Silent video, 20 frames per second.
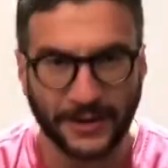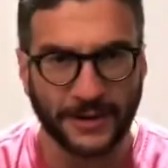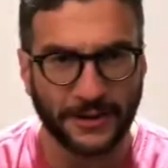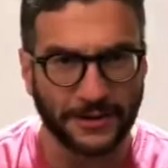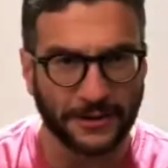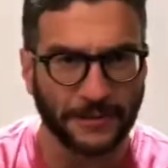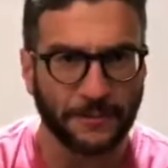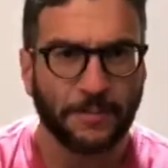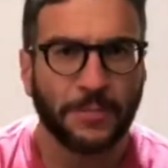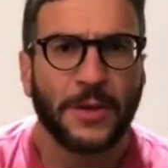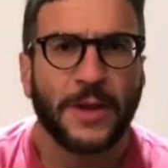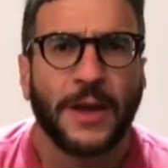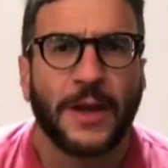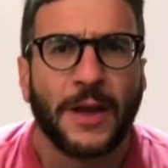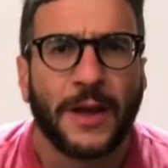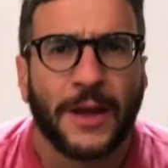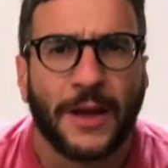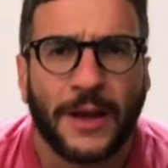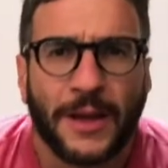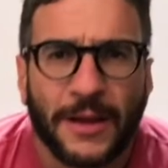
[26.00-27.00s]
get out of here.
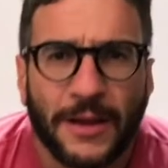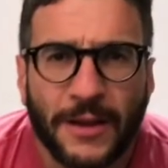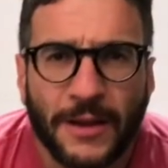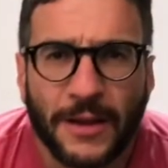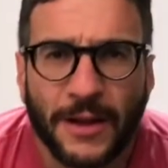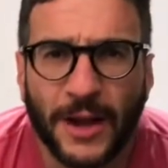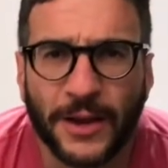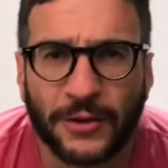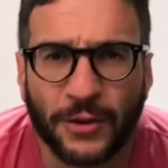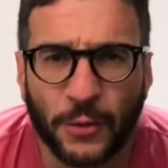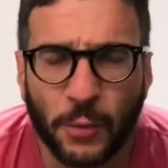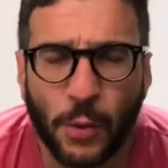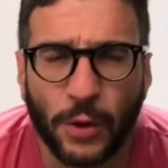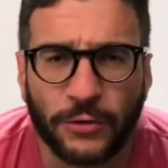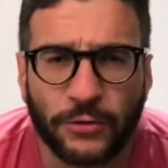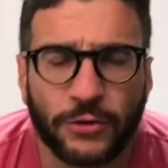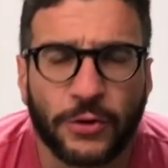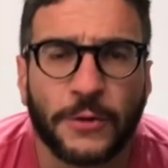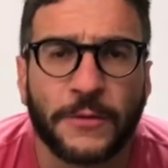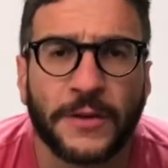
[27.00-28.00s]
I just
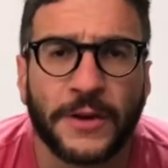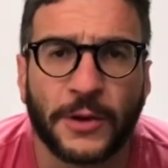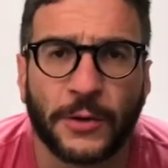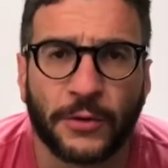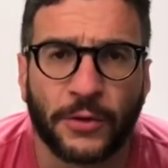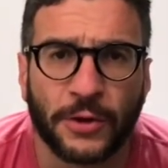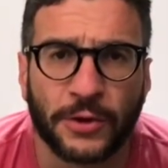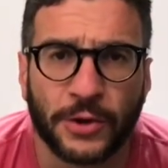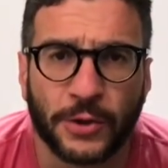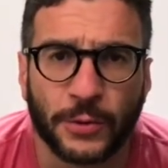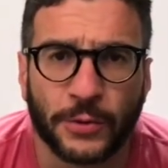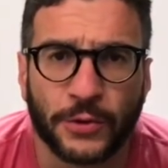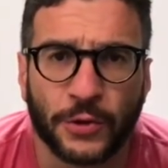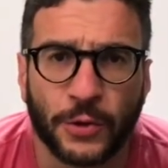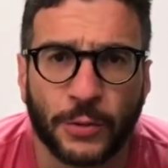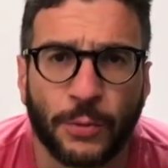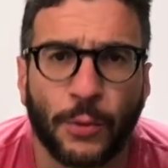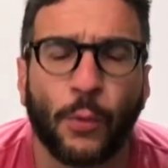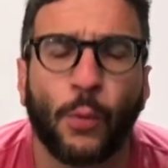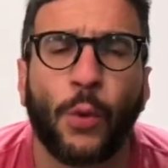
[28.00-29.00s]
watched two videos on
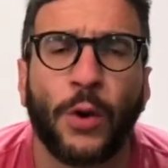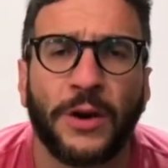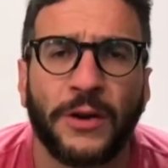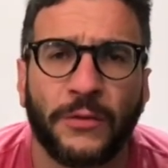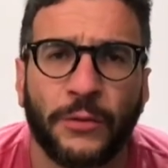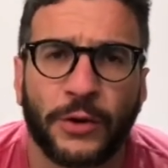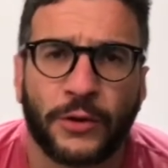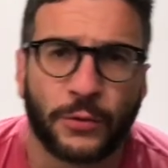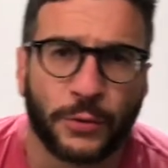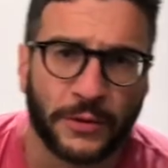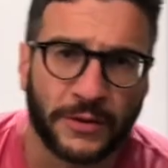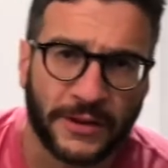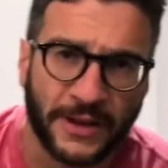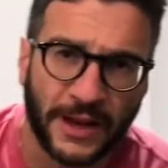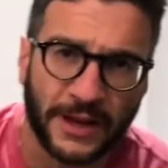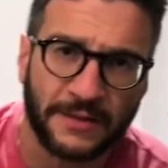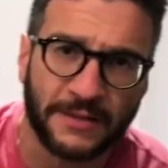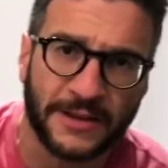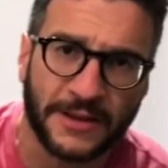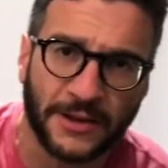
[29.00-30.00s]
YouTube, one of which was
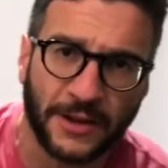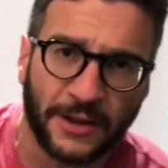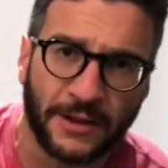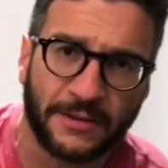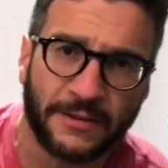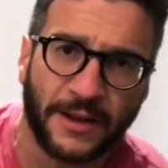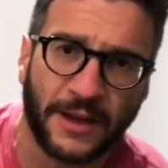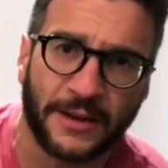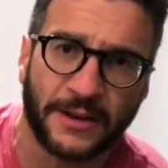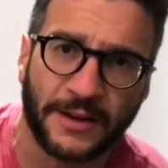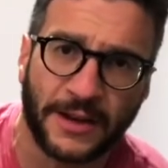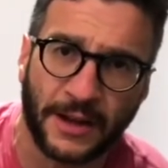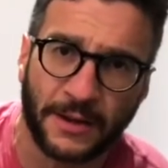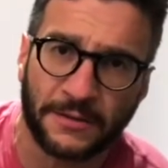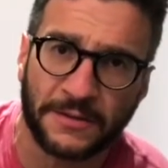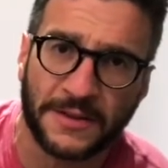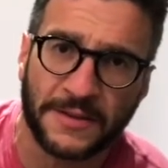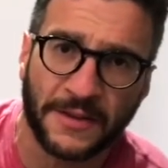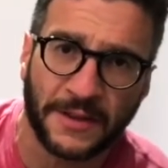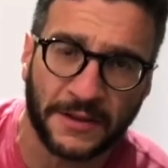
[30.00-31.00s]
Casey Neistat
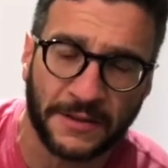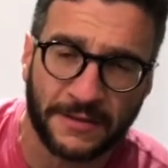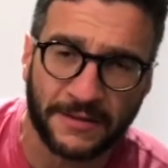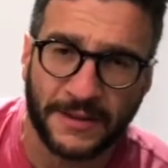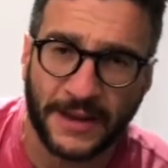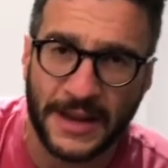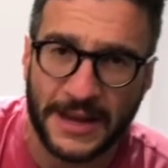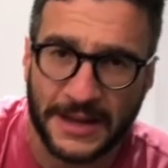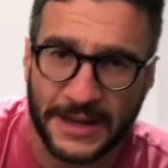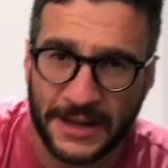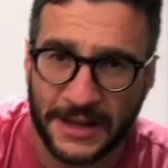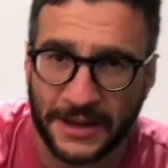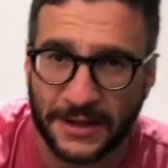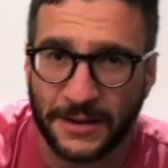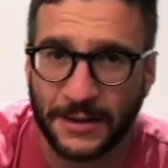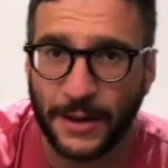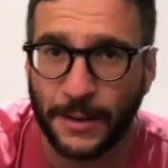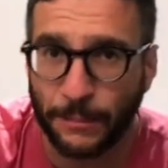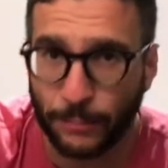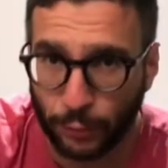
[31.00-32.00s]
announcing that he's
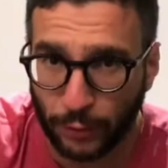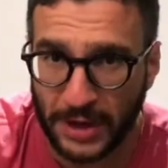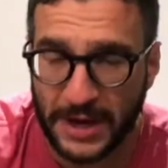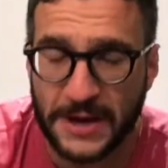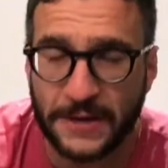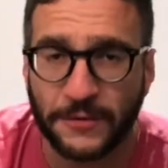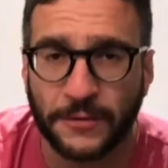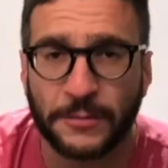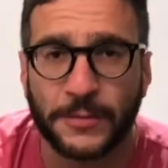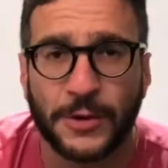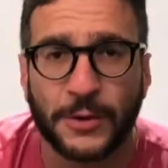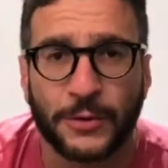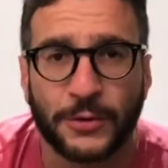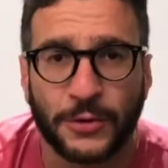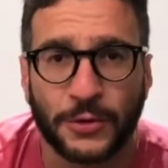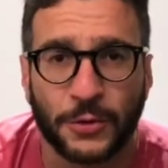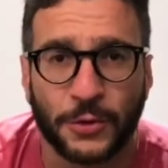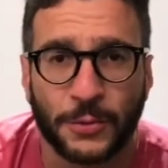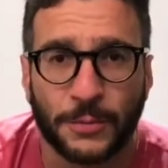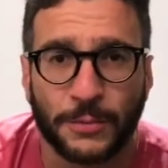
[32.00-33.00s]
taking a break from
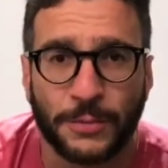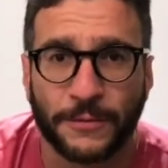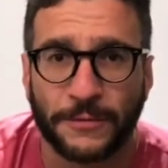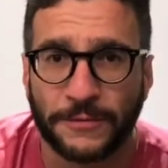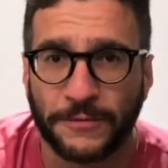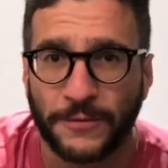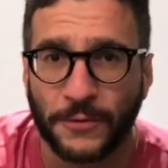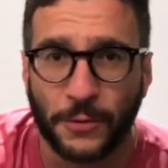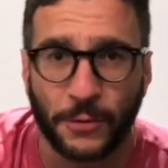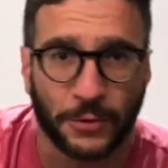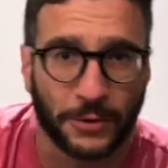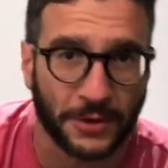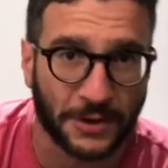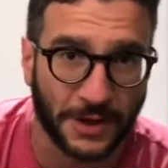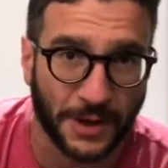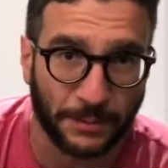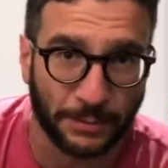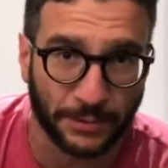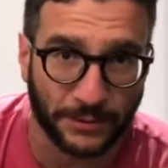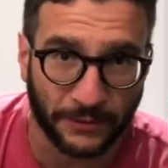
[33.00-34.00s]
YouTube for a
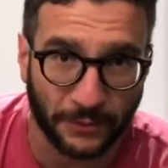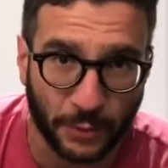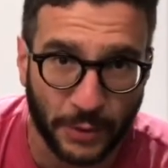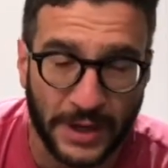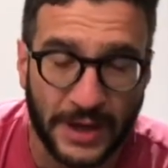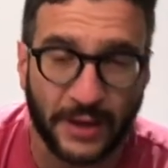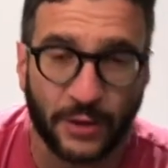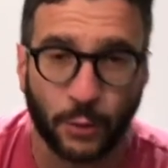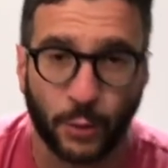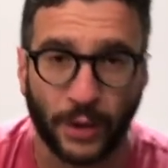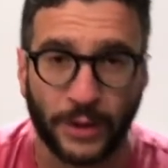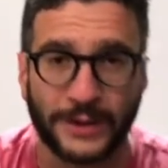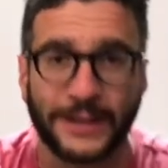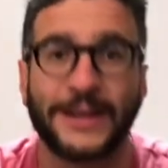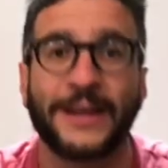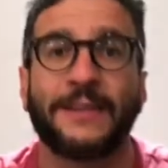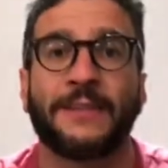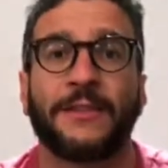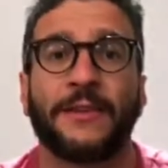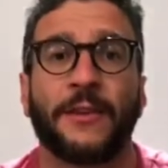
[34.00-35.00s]
couple of weeks while he
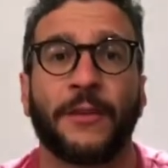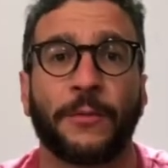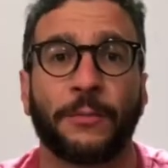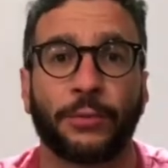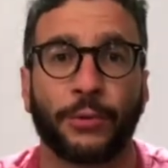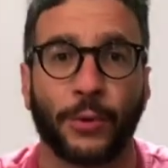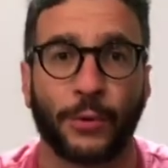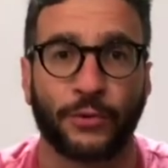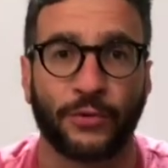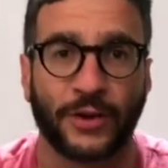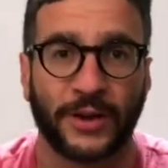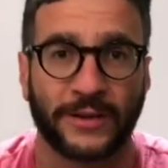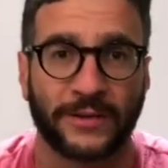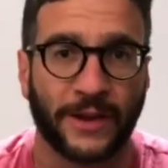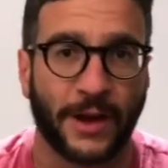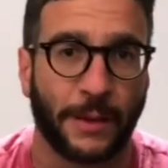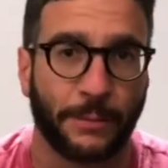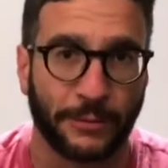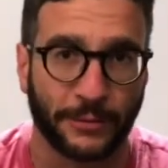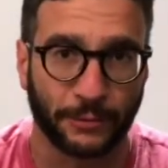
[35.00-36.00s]
gets another project
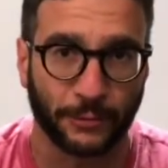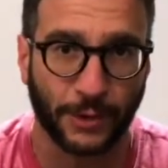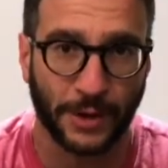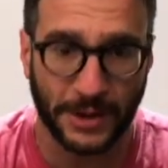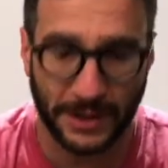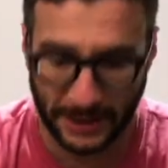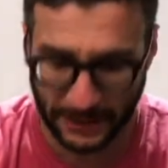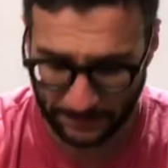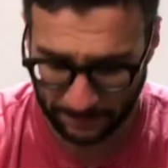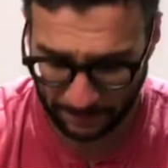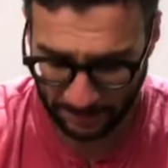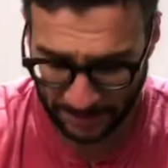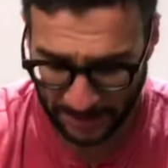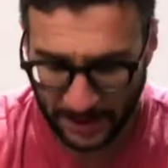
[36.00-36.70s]
up and running.